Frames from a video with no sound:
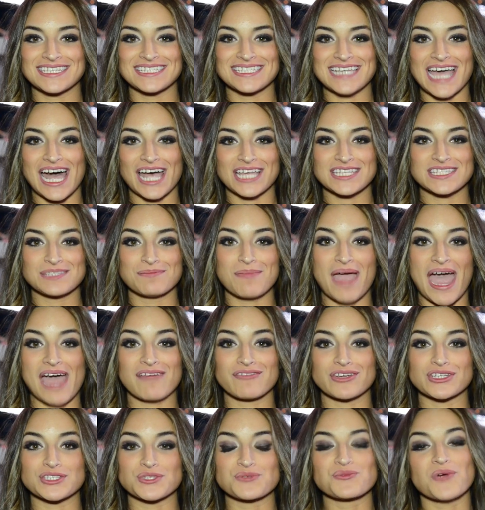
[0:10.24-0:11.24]
The Dallas
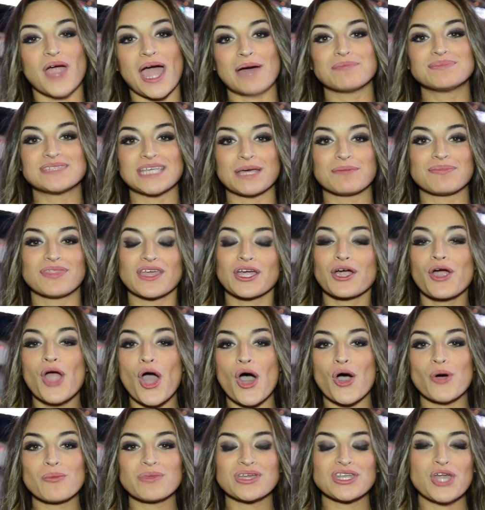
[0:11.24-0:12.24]
Mavericks wrapped up their
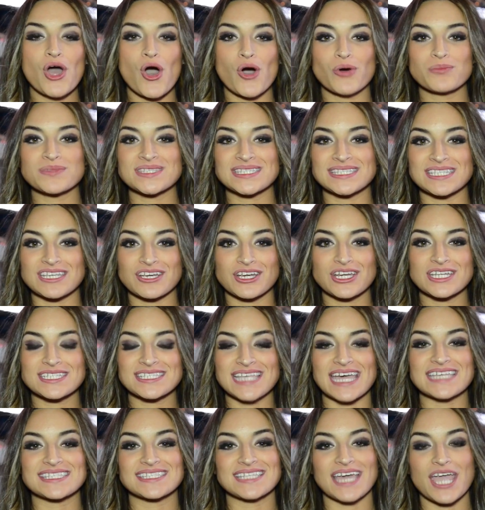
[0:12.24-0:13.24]
home-and-home series
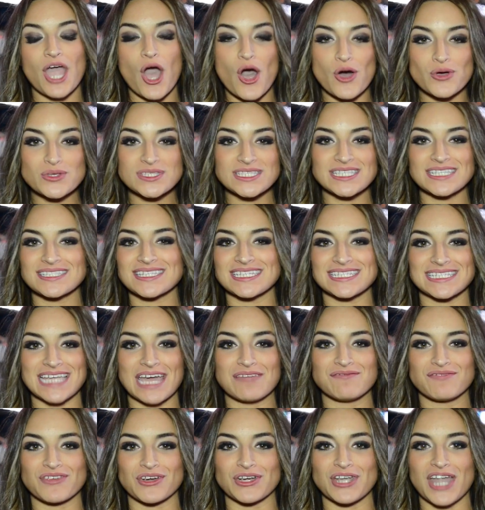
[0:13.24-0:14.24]
as they hosted the
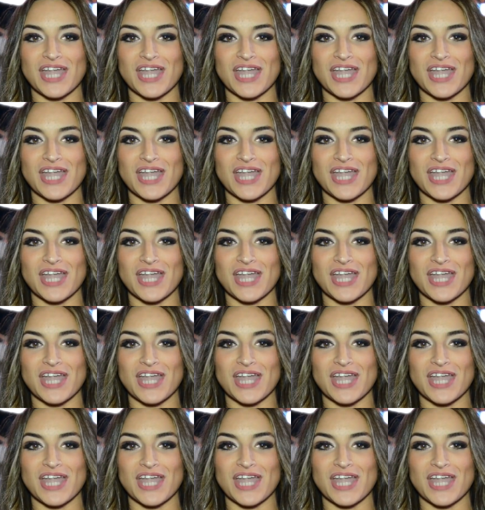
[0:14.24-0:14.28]
Denver